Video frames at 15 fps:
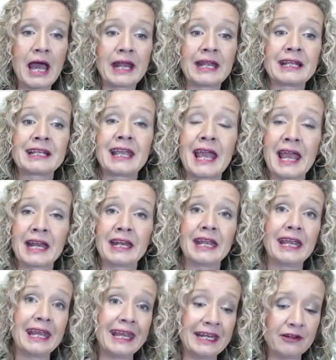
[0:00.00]
And again,
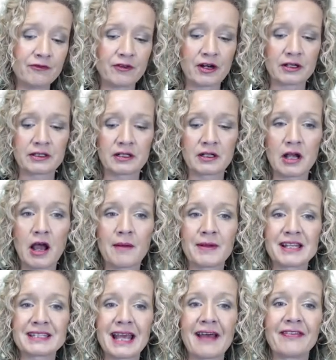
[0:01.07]
in inverted
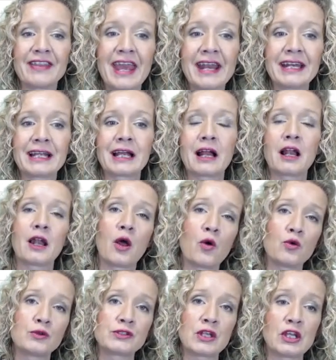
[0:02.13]
commas, and then
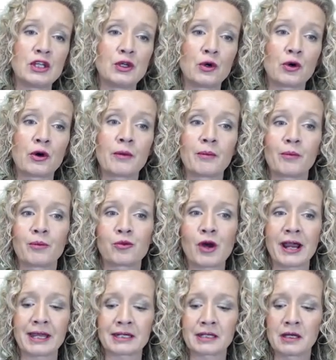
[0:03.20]
close your
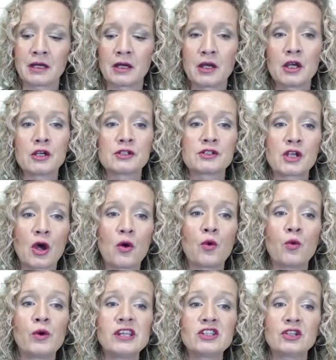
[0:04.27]
bracket. So
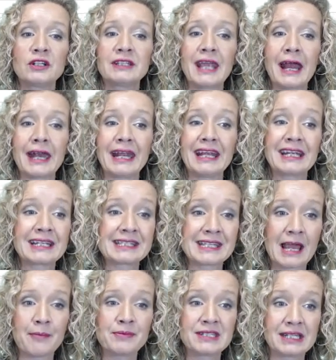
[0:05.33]
we should get
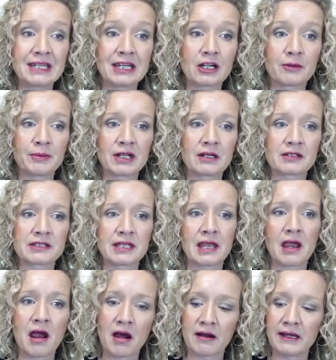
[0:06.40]
accept in here because
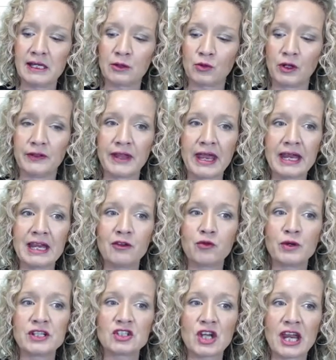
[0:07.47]
they are equal. Now,
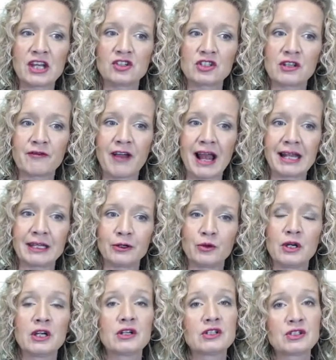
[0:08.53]
if we change the
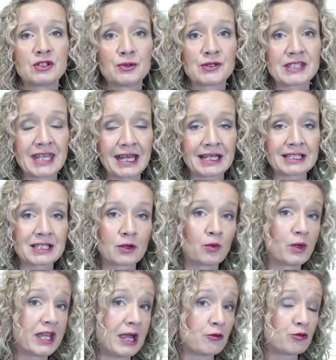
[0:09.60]
value to 6,
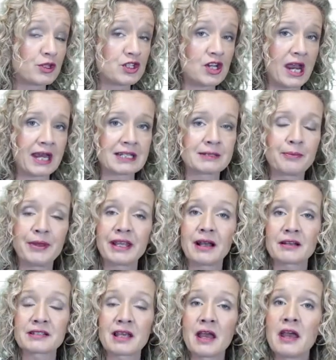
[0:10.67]
we get reject
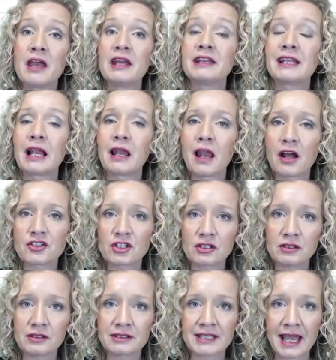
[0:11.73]
because the
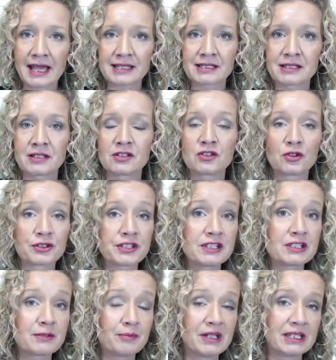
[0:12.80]
logical test
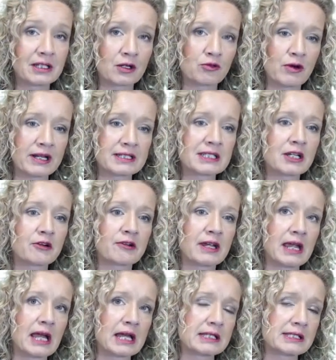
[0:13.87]
doesn't meet the
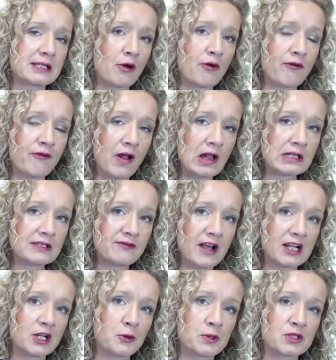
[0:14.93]
criteria, and so a false
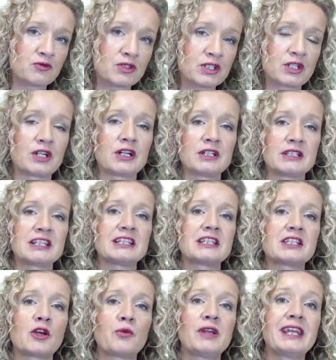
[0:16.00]
value is returned,
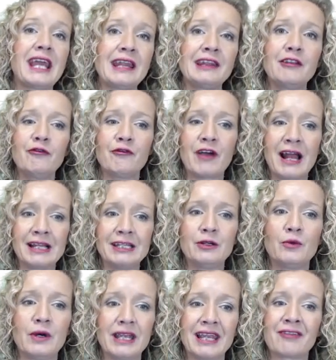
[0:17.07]
and so we get the
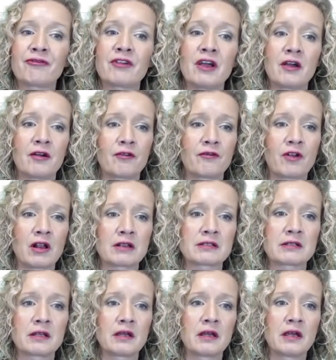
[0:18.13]
value if
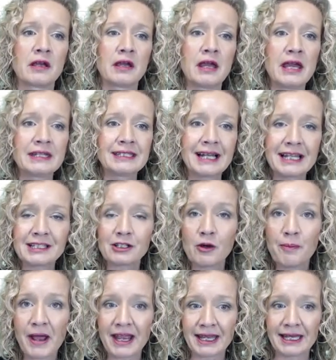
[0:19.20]
false. Now let's
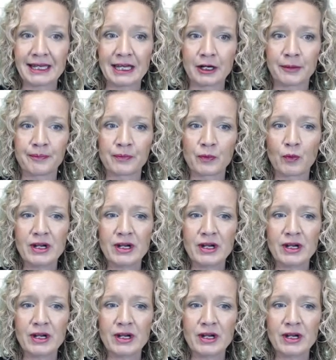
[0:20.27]
go back in here.